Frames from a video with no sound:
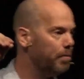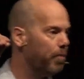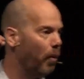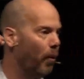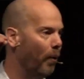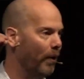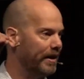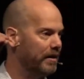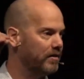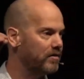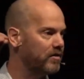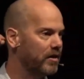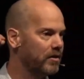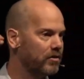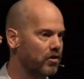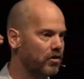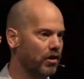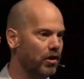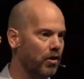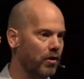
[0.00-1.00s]
point
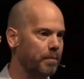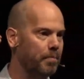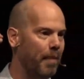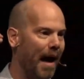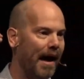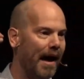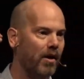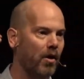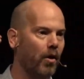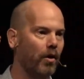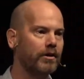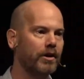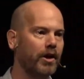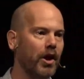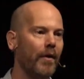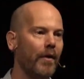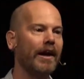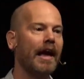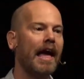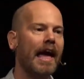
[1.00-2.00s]
to look back on
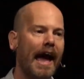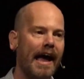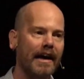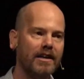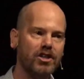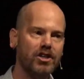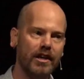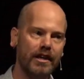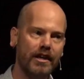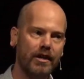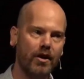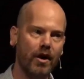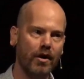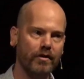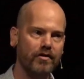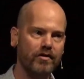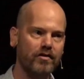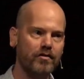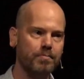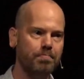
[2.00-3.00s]
going, actually,
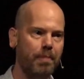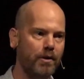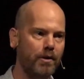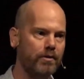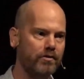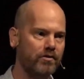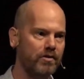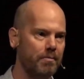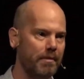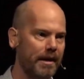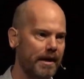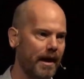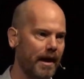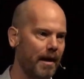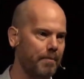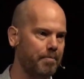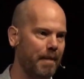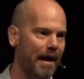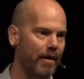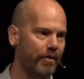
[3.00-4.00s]
God spoke to me
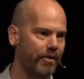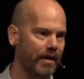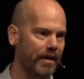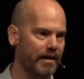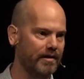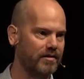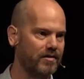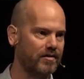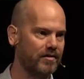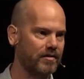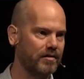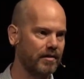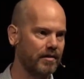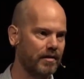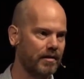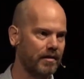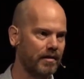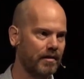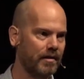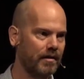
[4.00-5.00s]
about this
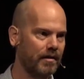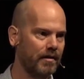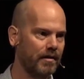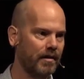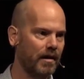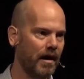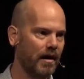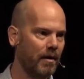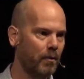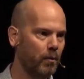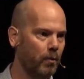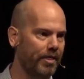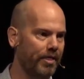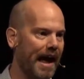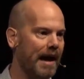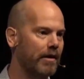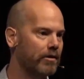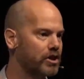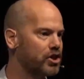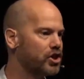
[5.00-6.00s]

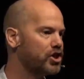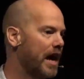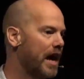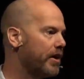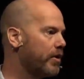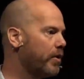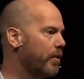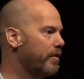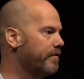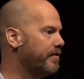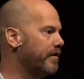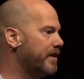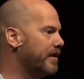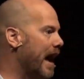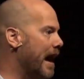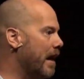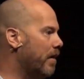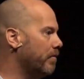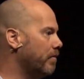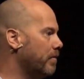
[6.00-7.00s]
without a shadow of a
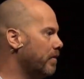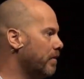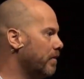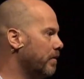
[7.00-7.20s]
doubt.